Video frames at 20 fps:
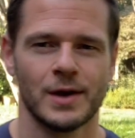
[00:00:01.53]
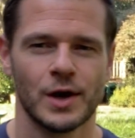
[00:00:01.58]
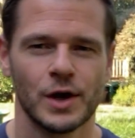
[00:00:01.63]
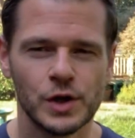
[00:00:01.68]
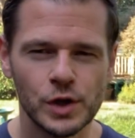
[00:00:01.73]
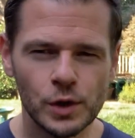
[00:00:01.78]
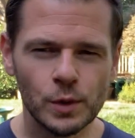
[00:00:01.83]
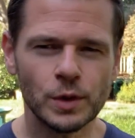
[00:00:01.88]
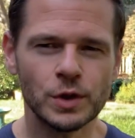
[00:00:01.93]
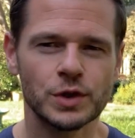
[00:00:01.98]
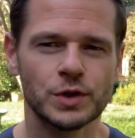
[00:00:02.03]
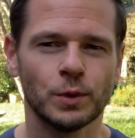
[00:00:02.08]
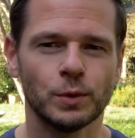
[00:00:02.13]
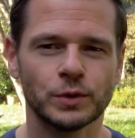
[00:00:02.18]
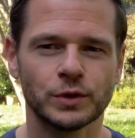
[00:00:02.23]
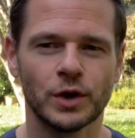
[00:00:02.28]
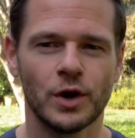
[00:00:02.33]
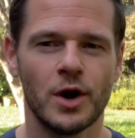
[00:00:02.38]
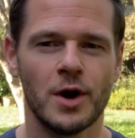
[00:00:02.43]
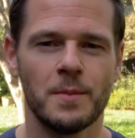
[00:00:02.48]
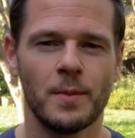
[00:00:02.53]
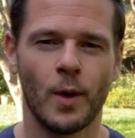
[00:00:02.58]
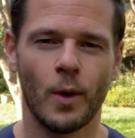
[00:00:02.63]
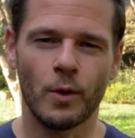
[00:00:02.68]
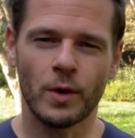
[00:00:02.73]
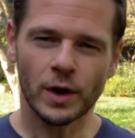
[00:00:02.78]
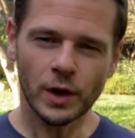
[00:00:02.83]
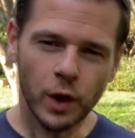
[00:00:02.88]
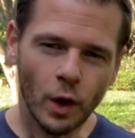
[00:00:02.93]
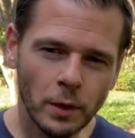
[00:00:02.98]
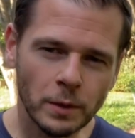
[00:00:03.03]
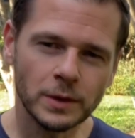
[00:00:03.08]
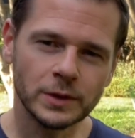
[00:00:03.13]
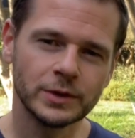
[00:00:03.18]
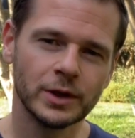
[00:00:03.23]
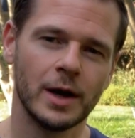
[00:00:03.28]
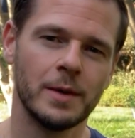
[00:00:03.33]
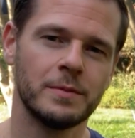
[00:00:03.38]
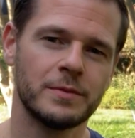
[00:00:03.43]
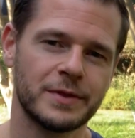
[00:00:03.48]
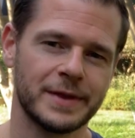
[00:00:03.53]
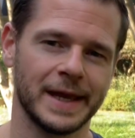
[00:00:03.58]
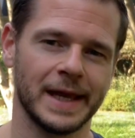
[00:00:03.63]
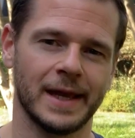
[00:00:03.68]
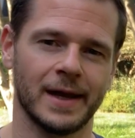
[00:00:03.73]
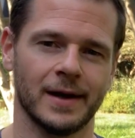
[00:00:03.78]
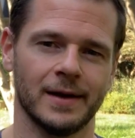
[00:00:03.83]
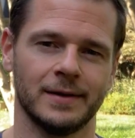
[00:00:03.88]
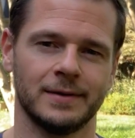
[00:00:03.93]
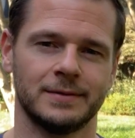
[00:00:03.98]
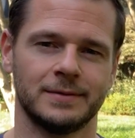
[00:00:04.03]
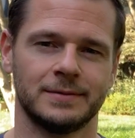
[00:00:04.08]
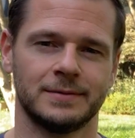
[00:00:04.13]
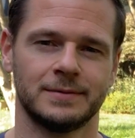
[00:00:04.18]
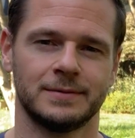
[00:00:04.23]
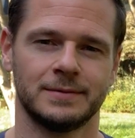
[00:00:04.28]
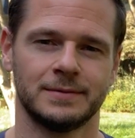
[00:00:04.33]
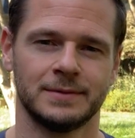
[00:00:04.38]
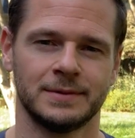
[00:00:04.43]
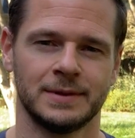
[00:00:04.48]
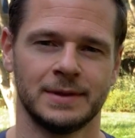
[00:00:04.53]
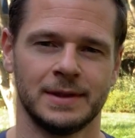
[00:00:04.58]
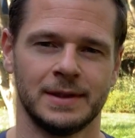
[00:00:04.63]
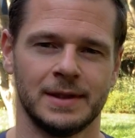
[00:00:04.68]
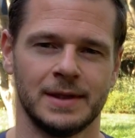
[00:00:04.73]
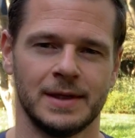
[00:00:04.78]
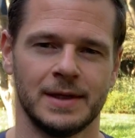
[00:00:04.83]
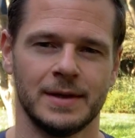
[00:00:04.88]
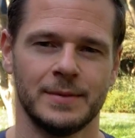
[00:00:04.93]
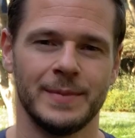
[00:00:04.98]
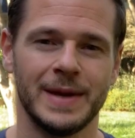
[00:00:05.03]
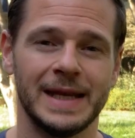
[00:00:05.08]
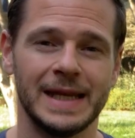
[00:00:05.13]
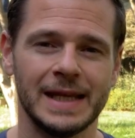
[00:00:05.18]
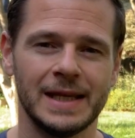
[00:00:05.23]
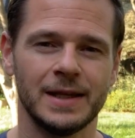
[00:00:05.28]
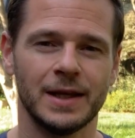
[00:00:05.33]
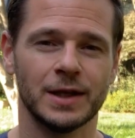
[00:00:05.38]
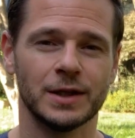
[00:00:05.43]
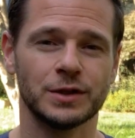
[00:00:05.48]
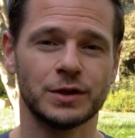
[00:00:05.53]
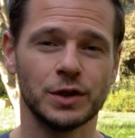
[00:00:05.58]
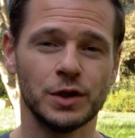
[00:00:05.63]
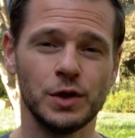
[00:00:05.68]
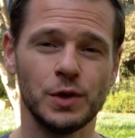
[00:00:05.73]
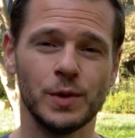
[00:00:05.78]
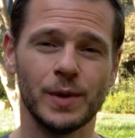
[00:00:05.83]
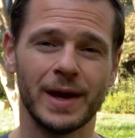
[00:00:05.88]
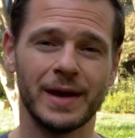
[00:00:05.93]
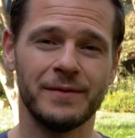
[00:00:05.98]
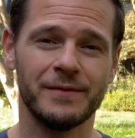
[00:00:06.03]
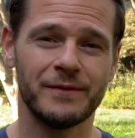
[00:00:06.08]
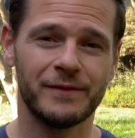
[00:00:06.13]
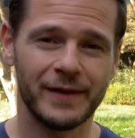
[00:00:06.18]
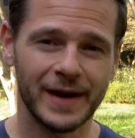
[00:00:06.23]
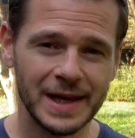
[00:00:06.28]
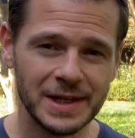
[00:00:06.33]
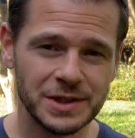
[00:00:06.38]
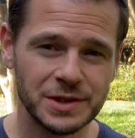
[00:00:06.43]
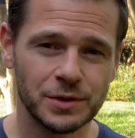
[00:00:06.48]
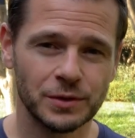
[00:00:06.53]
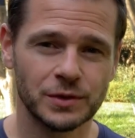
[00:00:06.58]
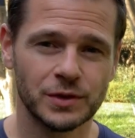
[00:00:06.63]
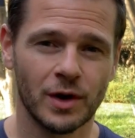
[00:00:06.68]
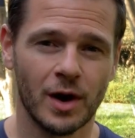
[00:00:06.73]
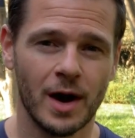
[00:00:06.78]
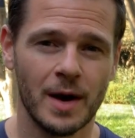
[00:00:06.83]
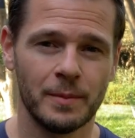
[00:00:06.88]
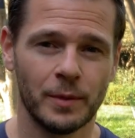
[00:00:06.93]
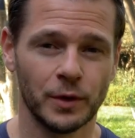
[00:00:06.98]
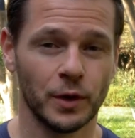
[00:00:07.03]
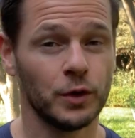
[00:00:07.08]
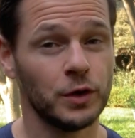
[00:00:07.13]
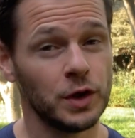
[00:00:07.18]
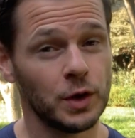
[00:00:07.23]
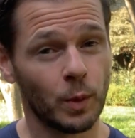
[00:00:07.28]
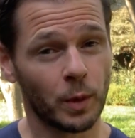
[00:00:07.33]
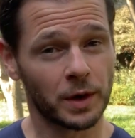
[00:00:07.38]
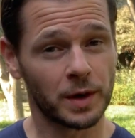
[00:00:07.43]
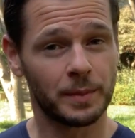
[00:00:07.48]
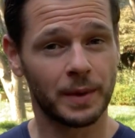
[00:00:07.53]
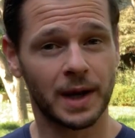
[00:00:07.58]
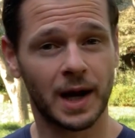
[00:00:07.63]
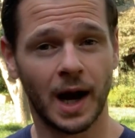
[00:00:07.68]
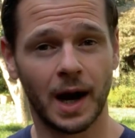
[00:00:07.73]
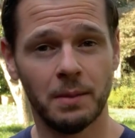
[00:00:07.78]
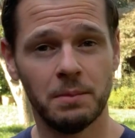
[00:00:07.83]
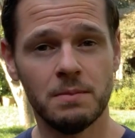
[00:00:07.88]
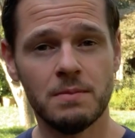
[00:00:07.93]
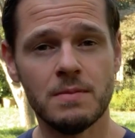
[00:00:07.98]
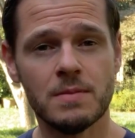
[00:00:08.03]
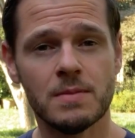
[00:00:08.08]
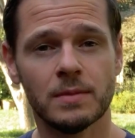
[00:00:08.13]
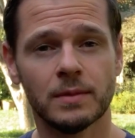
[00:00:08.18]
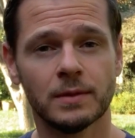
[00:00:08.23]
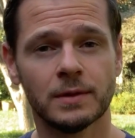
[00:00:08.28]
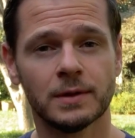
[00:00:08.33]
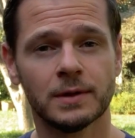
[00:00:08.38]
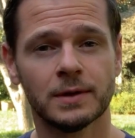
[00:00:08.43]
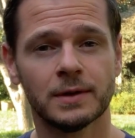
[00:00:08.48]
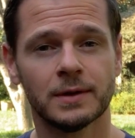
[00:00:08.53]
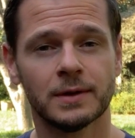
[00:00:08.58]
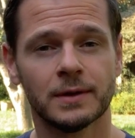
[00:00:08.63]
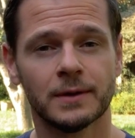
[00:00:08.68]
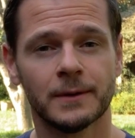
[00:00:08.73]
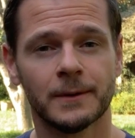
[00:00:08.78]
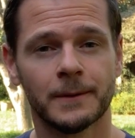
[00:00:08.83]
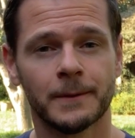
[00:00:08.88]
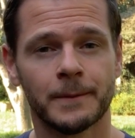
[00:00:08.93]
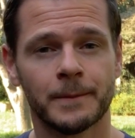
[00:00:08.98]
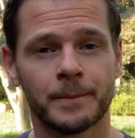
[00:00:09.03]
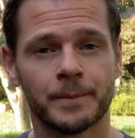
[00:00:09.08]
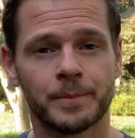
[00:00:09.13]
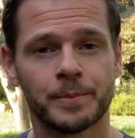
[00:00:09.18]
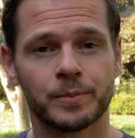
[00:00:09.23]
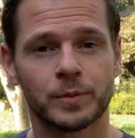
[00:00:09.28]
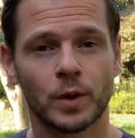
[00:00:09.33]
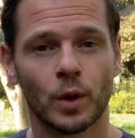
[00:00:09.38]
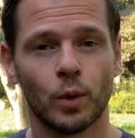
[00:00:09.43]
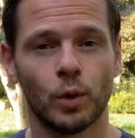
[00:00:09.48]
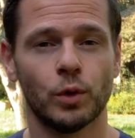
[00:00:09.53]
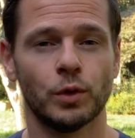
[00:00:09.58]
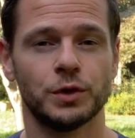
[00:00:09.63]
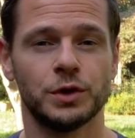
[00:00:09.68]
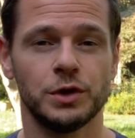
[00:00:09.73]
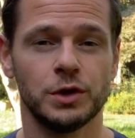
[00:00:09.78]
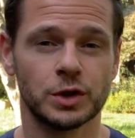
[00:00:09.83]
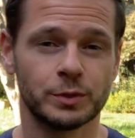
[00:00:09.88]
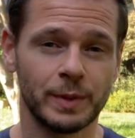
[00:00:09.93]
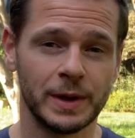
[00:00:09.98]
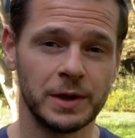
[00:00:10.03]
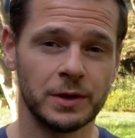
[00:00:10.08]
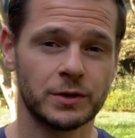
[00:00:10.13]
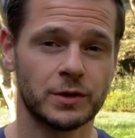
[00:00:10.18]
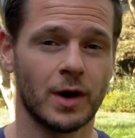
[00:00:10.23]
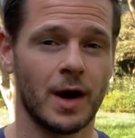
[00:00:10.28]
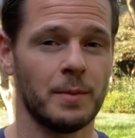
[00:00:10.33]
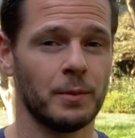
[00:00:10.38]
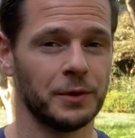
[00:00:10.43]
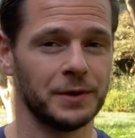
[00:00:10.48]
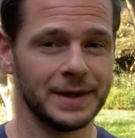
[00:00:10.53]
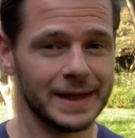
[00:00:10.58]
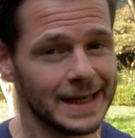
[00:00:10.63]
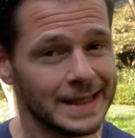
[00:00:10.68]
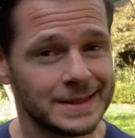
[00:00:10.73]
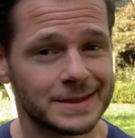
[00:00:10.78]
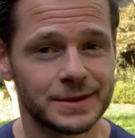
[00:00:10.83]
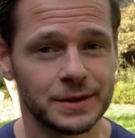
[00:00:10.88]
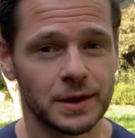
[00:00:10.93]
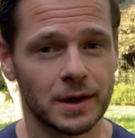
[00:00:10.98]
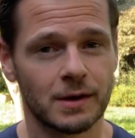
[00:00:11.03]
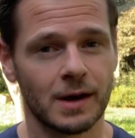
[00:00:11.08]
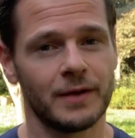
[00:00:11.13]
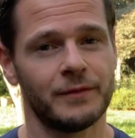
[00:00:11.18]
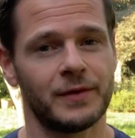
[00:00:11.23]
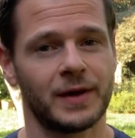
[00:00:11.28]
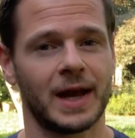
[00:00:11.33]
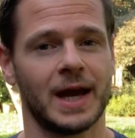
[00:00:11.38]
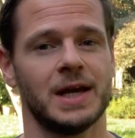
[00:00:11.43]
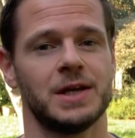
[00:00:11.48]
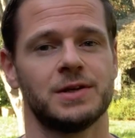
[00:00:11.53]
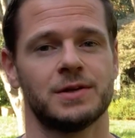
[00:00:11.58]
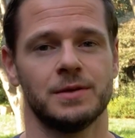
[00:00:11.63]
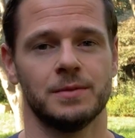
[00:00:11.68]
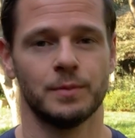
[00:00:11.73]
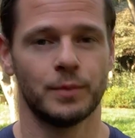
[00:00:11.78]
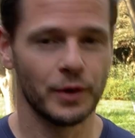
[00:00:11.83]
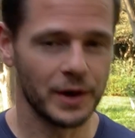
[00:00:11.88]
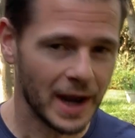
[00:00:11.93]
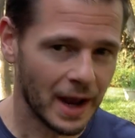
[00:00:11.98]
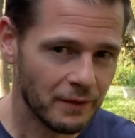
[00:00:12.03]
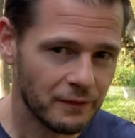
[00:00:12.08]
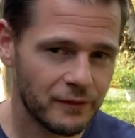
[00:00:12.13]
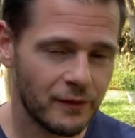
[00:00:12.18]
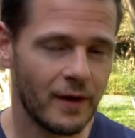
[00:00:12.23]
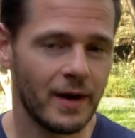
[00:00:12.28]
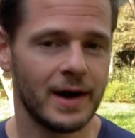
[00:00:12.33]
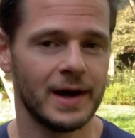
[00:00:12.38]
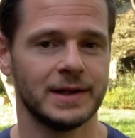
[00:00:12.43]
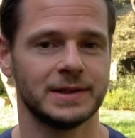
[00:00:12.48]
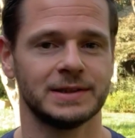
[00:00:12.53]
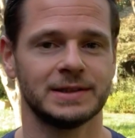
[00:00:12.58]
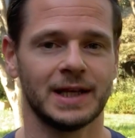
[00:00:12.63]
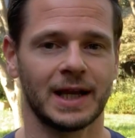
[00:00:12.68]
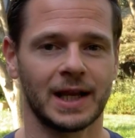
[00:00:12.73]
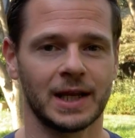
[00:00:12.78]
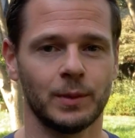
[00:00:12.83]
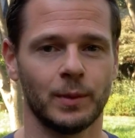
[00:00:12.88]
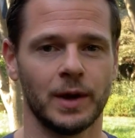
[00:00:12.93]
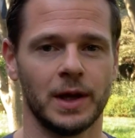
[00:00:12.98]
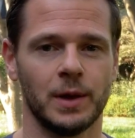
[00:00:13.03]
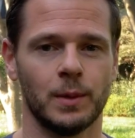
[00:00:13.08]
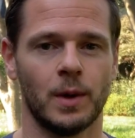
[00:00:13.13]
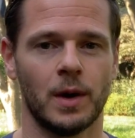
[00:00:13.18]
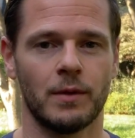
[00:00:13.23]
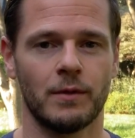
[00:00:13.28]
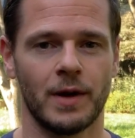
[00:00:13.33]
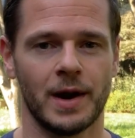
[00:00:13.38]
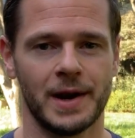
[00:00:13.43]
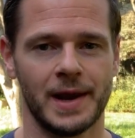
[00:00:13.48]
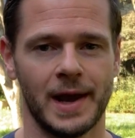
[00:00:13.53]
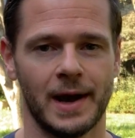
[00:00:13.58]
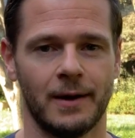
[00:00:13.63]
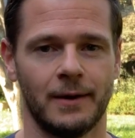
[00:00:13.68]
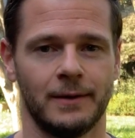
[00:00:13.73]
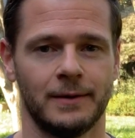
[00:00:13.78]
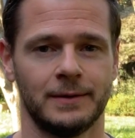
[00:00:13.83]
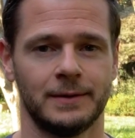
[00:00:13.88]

Are you a short-term or a long-term thinker? Meaning, do you invest your time on who you want to become? Or do you spend your time on instant gratification, putting out fires exactly where you are right now?